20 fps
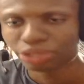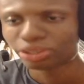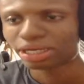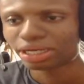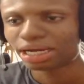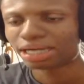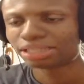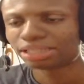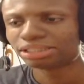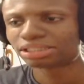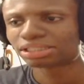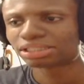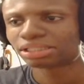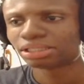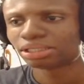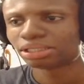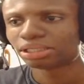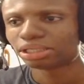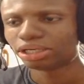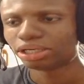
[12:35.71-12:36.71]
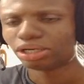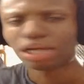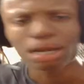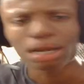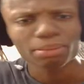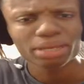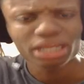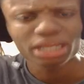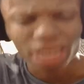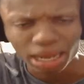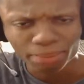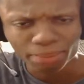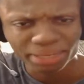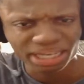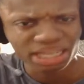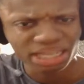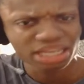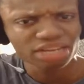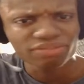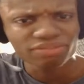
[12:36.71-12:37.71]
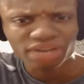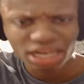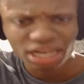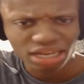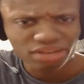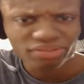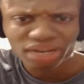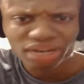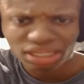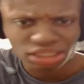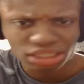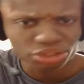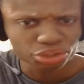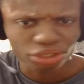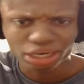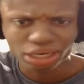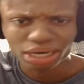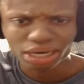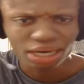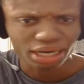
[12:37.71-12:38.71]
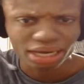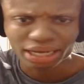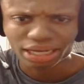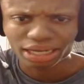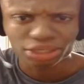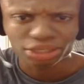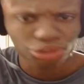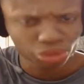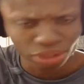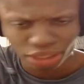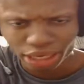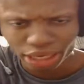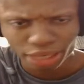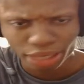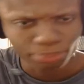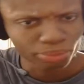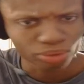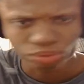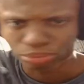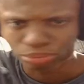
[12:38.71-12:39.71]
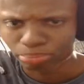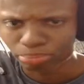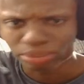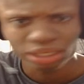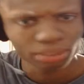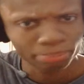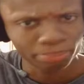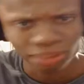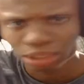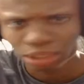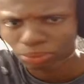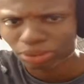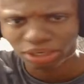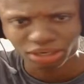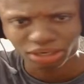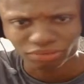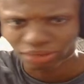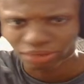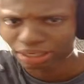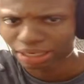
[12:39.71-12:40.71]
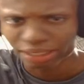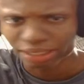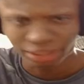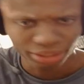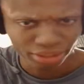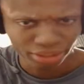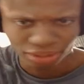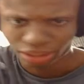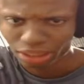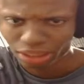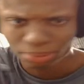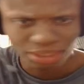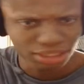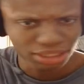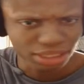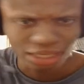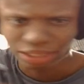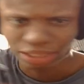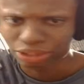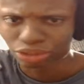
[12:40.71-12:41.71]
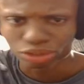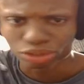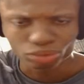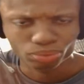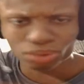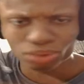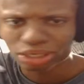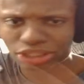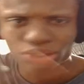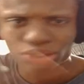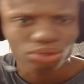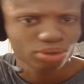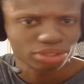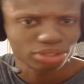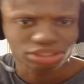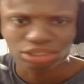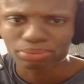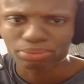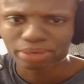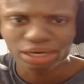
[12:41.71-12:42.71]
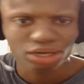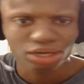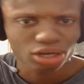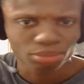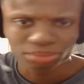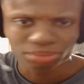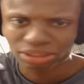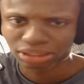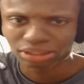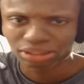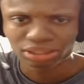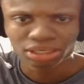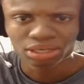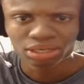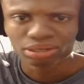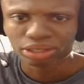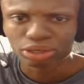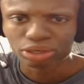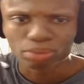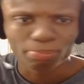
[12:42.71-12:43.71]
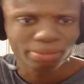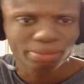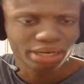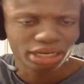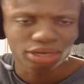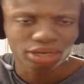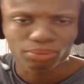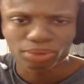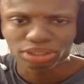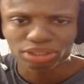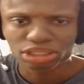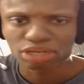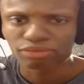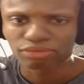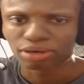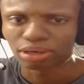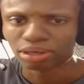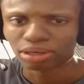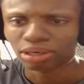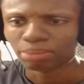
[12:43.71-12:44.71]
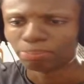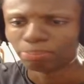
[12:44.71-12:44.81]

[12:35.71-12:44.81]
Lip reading: You can't. I mean, even as a junior, like a junior, like bro, build whatever. Like I mean, it's like the world is your oyster when it comes to building whatever.